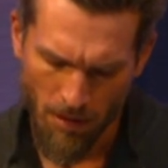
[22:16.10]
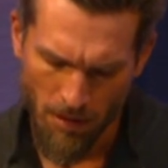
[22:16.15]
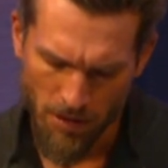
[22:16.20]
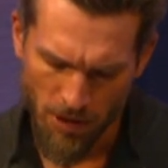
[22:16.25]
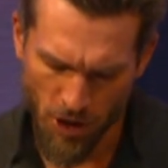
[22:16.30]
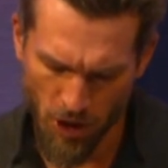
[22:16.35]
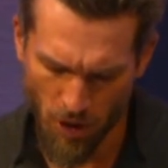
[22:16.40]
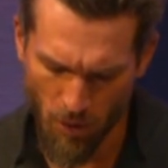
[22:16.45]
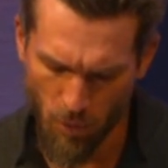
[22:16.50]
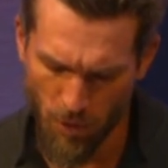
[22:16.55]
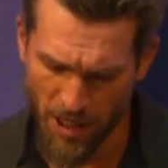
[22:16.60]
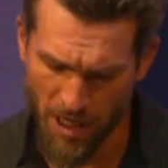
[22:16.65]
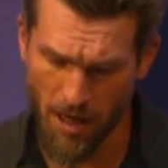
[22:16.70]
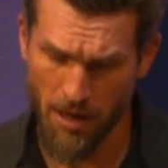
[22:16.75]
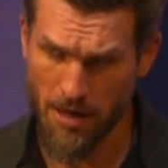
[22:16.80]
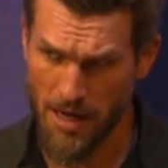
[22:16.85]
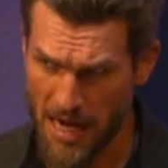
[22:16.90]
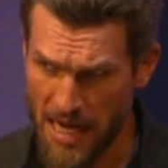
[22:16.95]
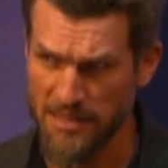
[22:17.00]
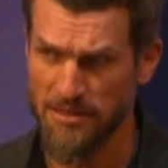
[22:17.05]
You know, we
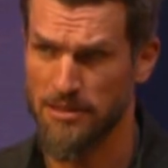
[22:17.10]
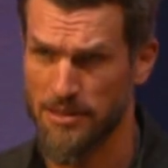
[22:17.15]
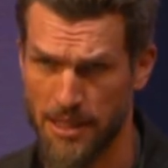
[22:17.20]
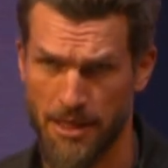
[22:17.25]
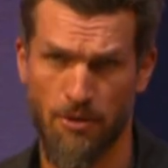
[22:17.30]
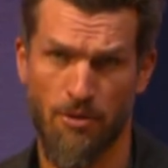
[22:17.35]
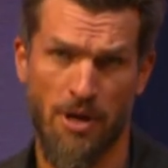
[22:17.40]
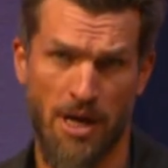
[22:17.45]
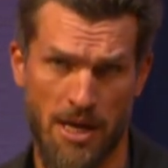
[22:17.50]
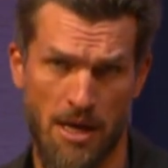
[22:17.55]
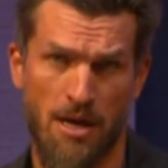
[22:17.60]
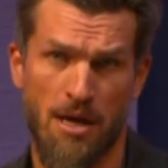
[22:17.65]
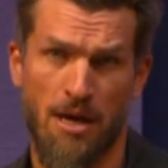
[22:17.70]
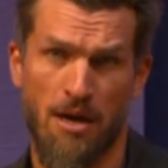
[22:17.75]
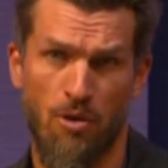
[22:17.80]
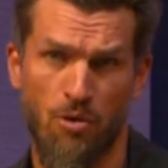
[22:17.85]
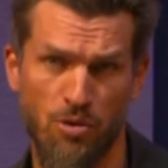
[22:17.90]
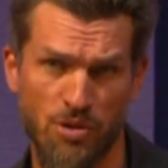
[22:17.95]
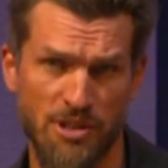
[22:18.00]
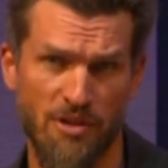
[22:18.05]
are nesting right
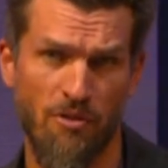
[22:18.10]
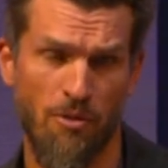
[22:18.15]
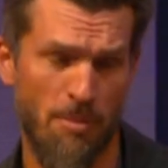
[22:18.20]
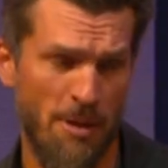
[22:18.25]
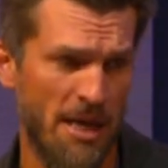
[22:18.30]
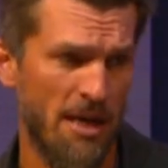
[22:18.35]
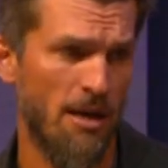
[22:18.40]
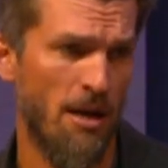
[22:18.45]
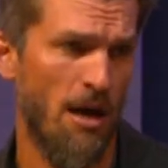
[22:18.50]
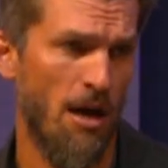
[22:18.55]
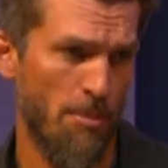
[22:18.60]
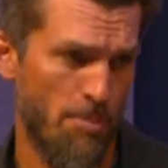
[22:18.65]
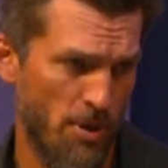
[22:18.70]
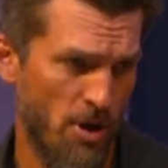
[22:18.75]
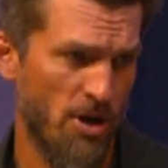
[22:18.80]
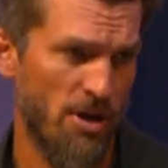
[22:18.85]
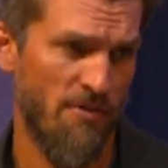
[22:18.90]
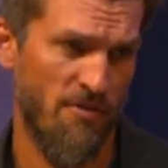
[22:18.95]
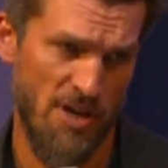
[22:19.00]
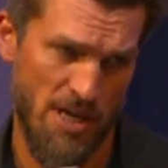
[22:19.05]
now. Who's ever been a
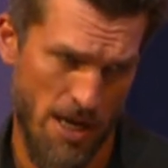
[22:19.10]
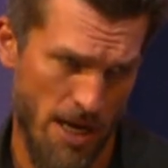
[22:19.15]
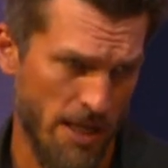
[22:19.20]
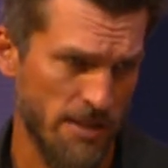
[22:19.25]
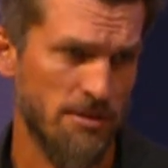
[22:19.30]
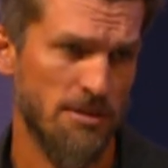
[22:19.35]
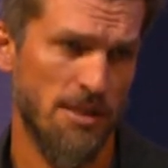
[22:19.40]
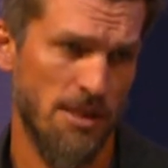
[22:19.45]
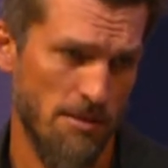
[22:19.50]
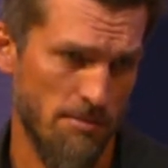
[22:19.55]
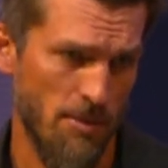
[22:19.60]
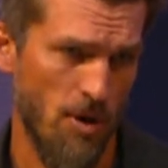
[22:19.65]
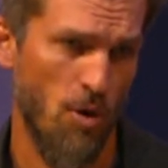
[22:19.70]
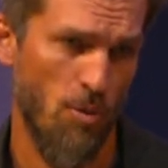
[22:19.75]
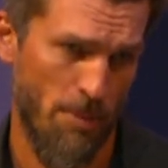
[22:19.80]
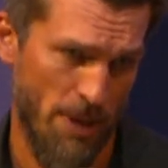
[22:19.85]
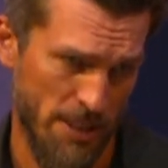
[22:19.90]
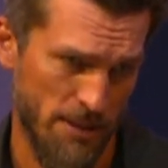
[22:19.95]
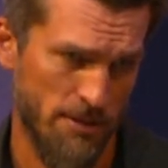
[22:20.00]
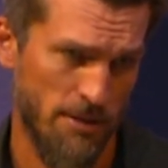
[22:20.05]
part of a nesting
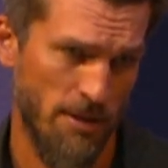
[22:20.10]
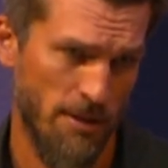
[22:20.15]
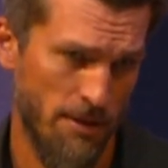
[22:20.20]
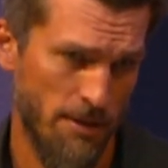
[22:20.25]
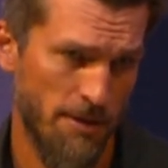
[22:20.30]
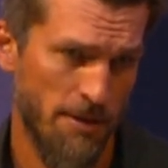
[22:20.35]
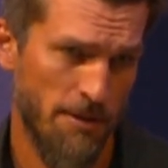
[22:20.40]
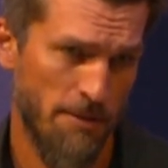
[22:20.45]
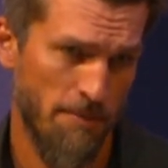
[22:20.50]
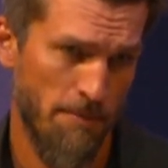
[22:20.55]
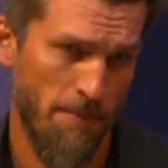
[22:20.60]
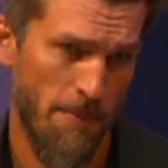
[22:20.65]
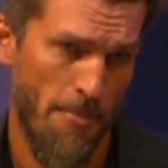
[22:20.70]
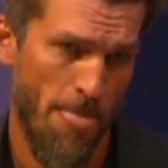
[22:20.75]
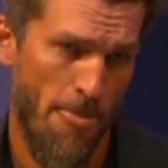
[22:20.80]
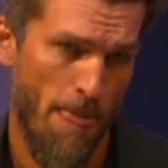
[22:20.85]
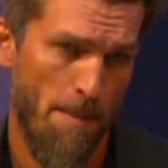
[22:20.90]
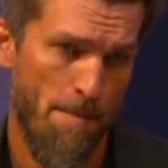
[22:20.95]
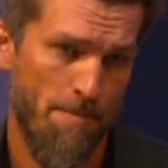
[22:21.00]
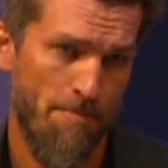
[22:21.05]
moment?
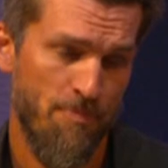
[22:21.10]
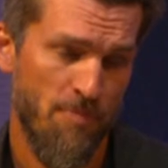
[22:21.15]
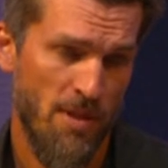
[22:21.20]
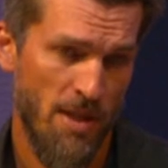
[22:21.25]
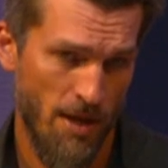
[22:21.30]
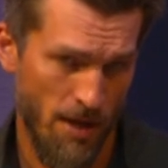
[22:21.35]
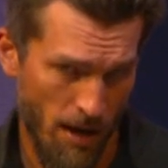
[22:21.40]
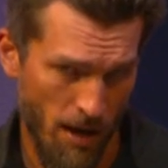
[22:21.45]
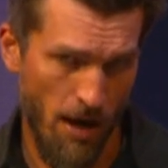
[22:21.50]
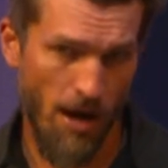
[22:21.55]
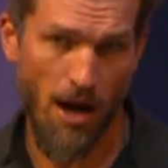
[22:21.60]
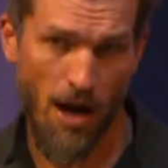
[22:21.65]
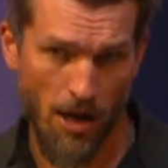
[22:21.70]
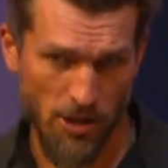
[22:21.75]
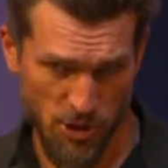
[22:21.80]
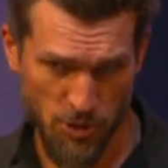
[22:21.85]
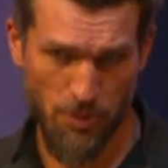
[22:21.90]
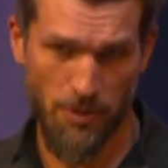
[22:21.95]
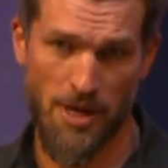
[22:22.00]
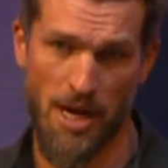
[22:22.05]
At our
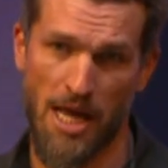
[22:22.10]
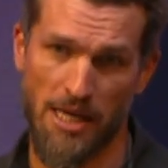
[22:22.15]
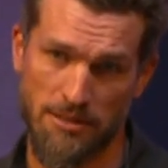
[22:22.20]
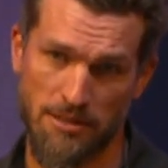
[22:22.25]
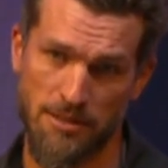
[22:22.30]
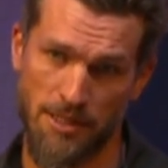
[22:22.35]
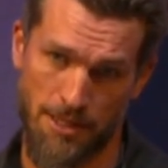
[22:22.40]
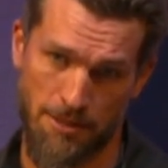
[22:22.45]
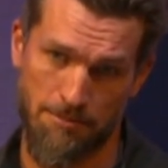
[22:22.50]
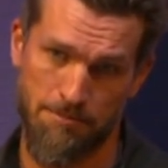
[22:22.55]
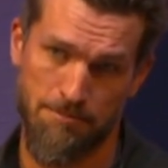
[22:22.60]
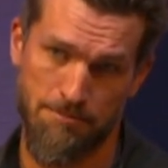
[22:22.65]
house, we're nesting.